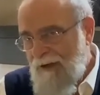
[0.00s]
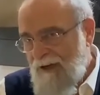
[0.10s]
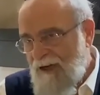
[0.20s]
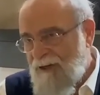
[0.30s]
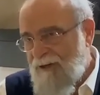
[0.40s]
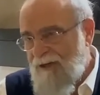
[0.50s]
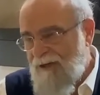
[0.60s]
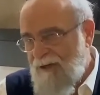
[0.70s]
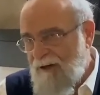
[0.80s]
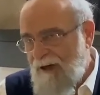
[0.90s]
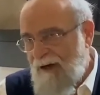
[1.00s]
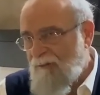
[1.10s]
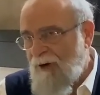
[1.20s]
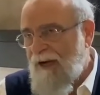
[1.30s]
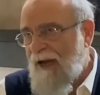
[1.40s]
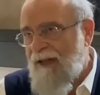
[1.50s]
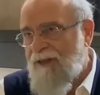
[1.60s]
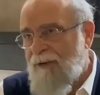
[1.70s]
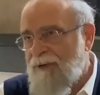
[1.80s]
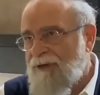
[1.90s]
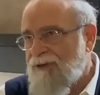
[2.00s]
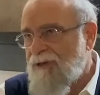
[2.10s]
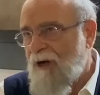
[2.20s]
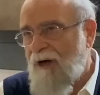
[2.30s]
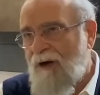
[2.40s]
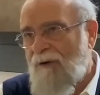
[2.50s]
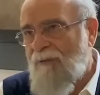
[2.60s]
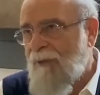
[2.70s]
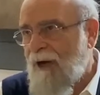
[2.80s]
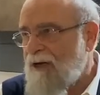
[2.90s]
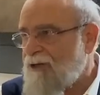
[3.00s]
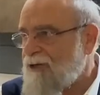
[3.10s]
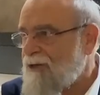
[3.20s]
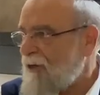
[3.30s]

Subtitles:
Is, on one hand, there was so much